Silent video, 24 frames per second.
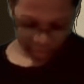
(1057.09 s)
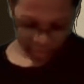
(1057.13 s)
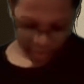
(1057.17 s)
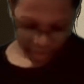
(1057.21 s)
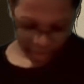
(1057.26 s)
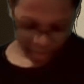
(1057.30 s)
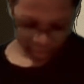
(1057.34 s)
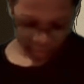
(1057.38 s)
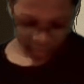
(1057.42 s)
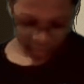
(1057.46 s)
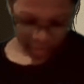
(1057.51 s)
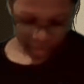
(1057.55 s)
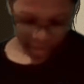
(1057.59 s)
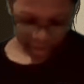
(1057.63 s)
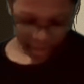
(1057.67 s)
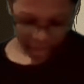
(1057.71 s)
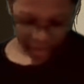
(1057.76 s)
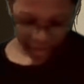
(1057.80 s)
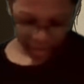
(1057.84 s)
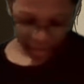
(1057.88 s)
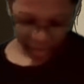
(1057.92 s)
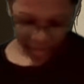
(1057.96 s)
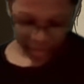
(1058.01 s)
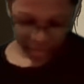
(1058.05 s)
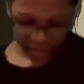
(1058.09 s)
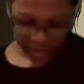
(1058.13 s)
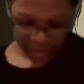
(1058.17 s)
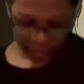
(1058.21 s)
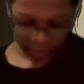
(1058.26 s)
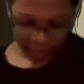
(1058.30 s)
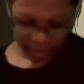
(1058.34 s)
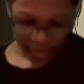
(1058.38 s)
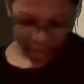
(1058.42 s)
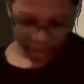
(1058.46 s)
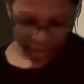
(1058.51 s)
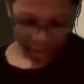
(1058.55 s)
now,
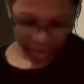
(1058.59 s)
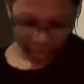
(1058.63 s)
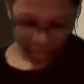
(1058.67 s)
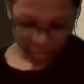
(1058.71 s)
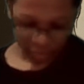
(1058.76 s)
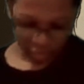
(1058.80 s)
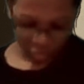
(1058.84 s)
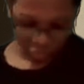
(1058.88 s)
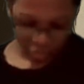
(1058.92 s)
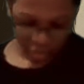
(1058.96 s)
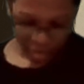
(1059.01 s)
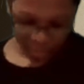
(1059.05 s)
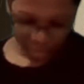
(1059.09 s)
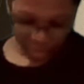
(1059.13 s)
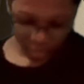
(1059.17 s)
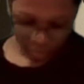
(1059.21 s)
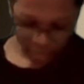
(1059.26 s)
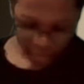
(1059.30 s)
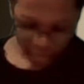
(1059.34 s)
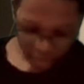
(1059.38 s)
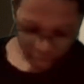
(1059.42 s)
and they grumbled